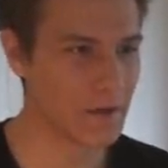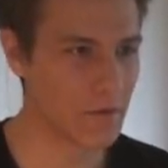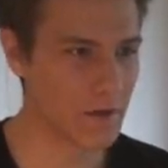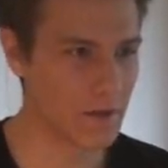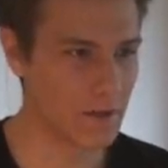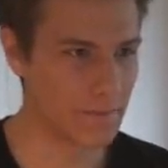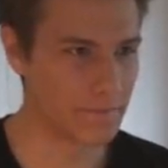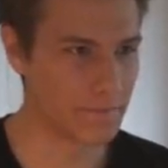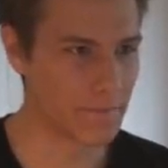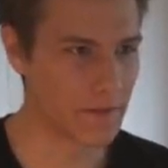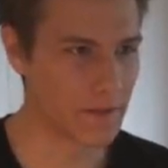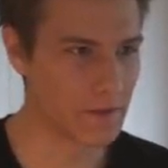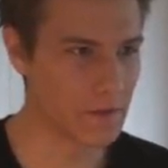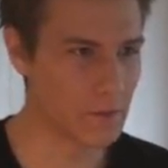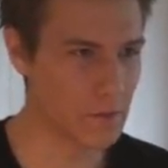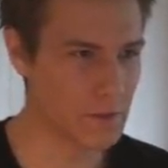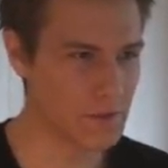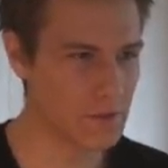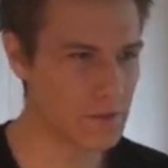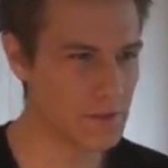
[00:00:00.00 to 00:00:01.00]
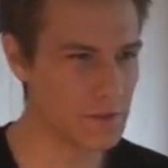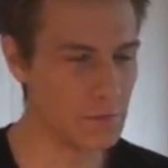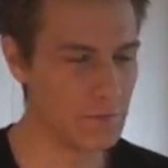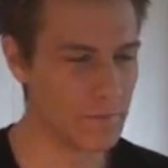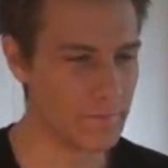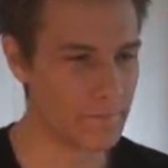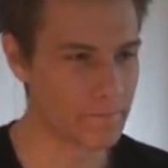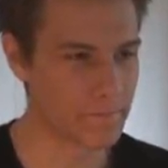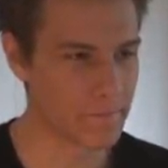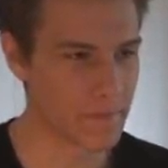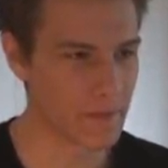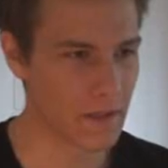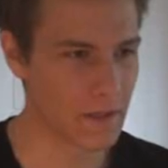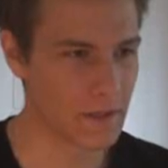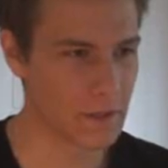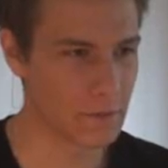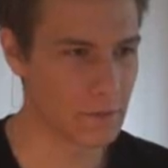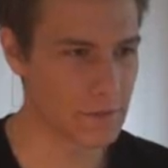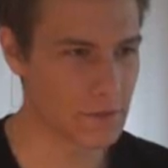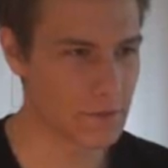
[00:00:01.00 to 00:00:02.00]
Okay, I know what to do.
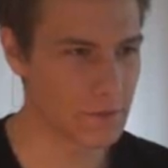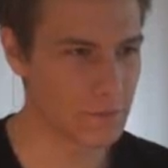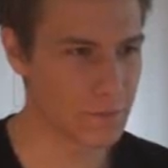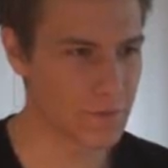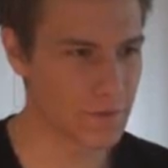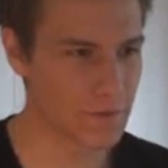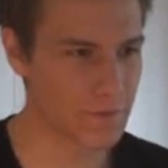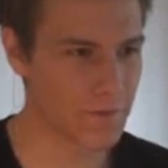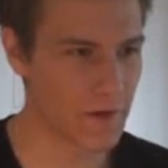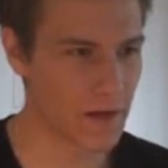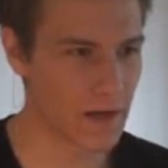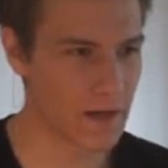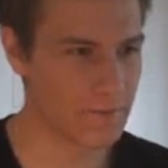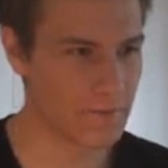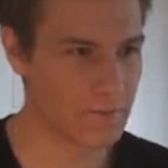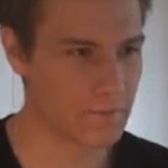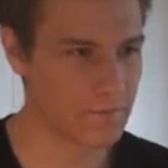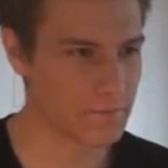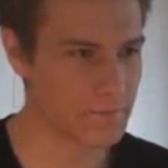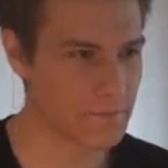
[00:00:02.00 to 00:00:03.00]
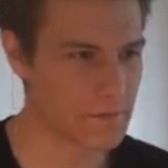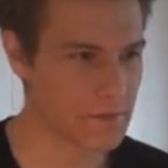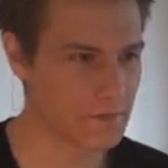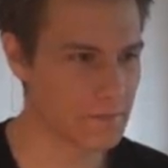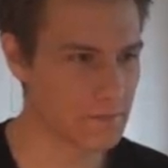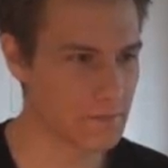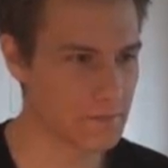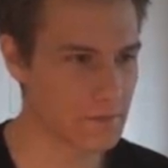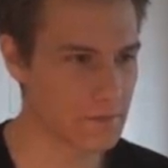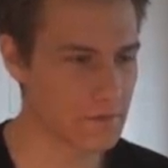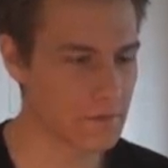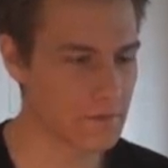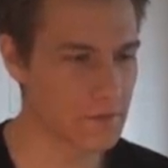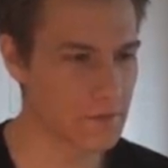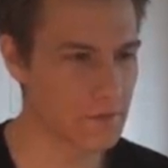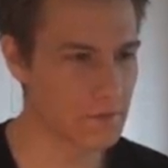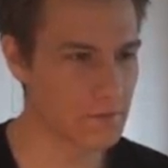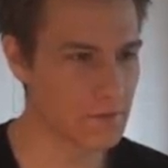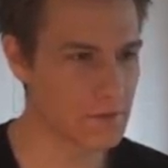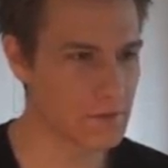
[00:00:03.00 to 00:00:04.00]
I know what to do to survive
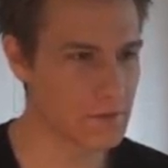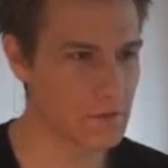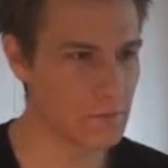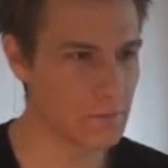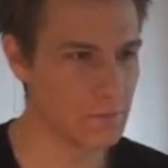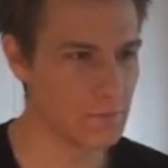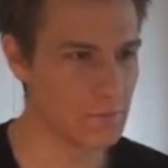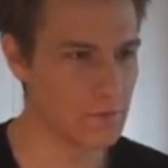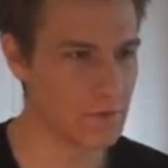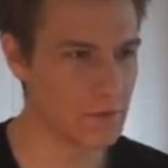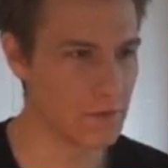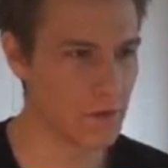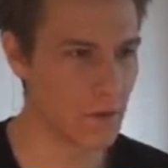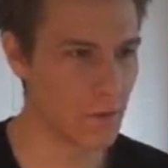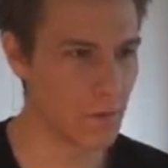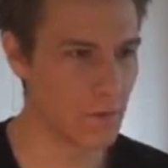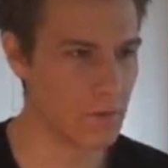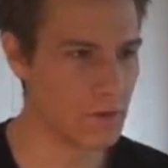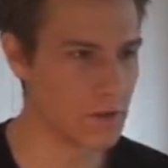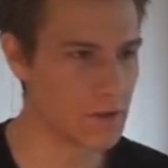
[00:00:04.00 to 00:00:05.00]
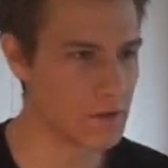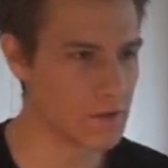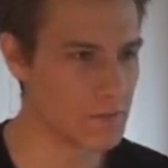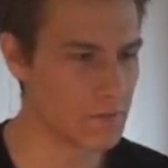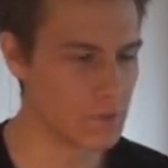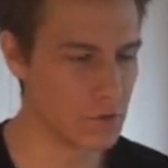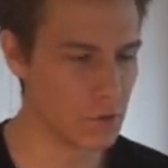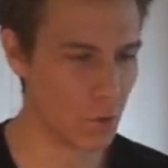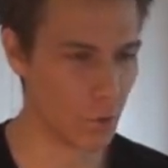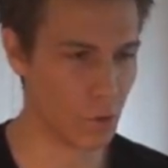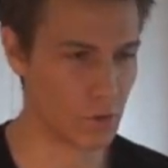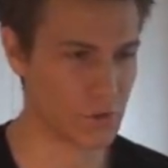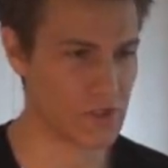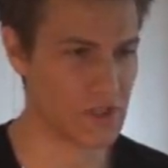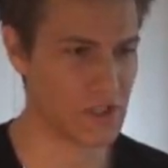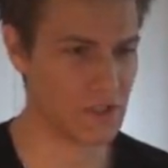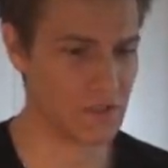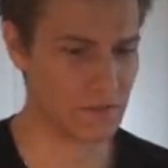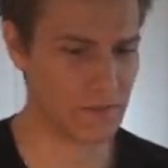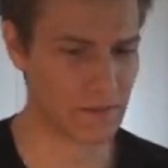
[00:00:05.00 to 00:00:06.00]
do do no.
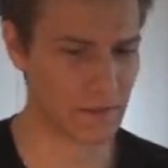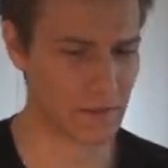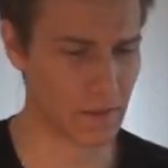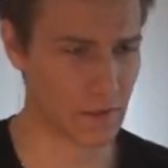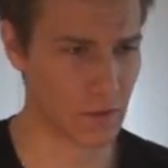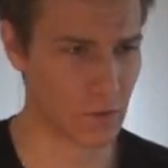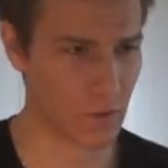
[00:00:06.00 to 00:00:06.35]
Naughty little